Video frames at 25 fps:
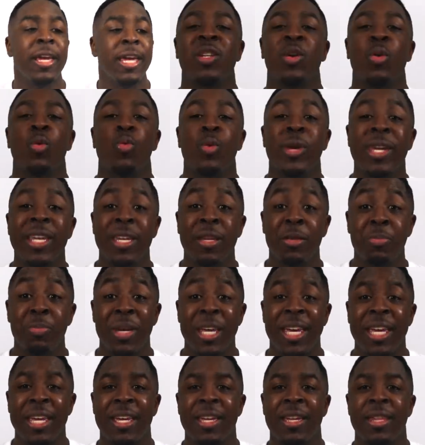So we
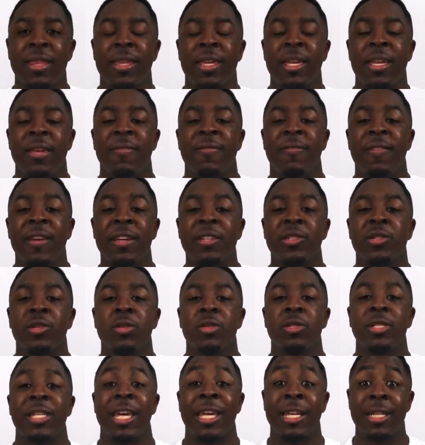being the
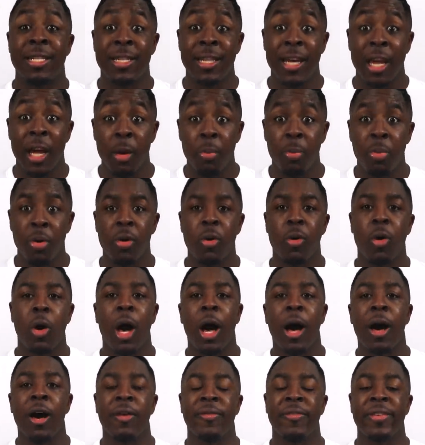vessels and
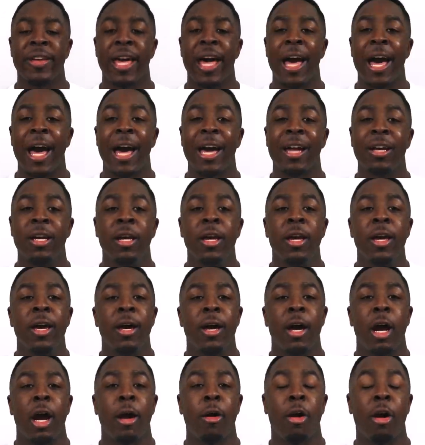temple of God,
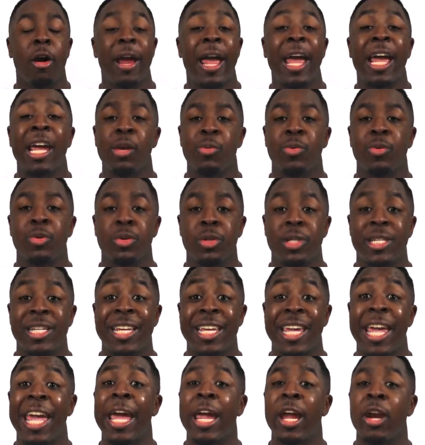are able to
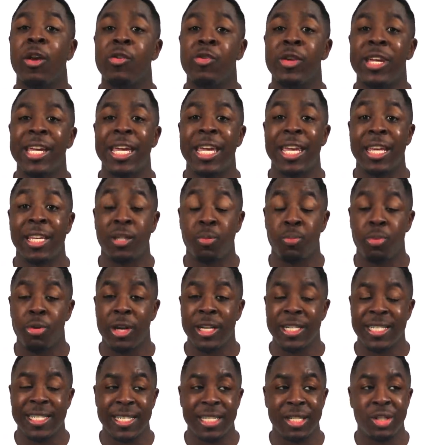carry his
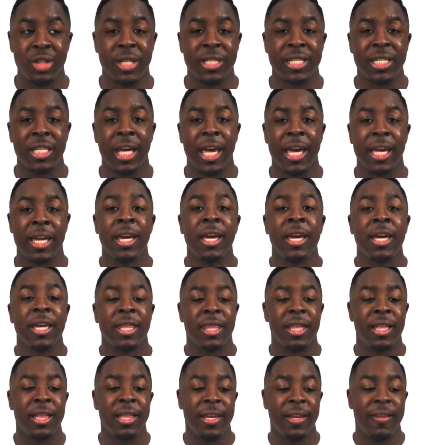presence just like
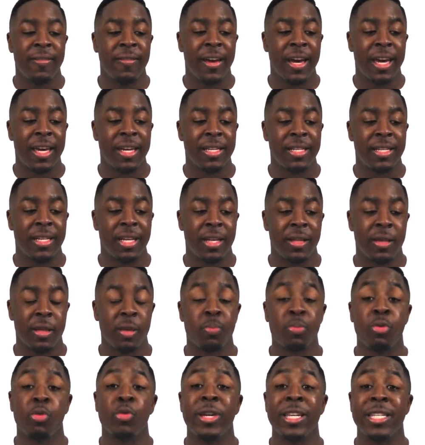the Levites and the
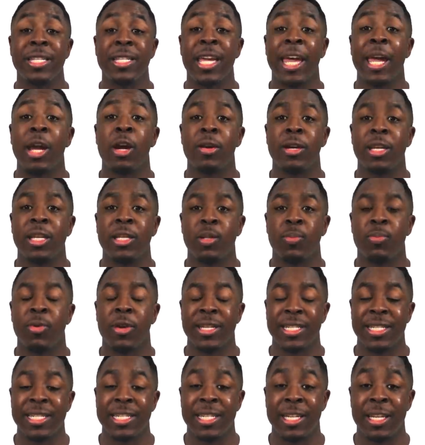priests carried his
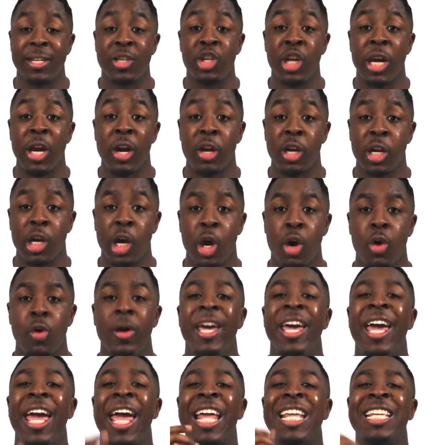presence to Jericho
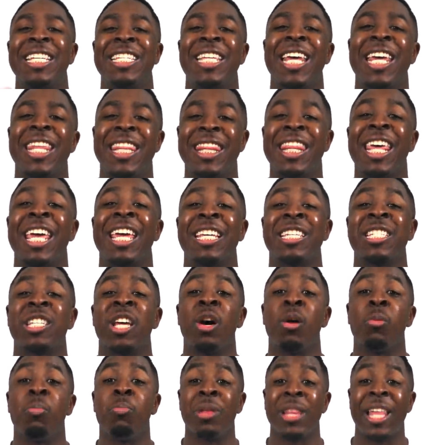and set things
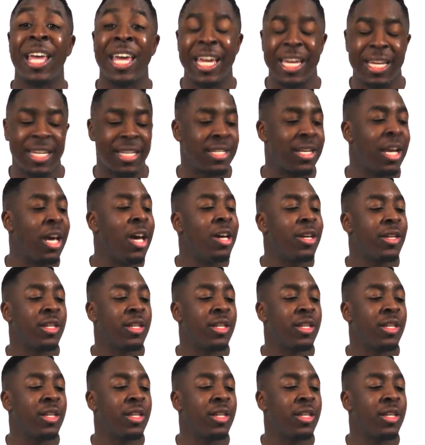ablaze.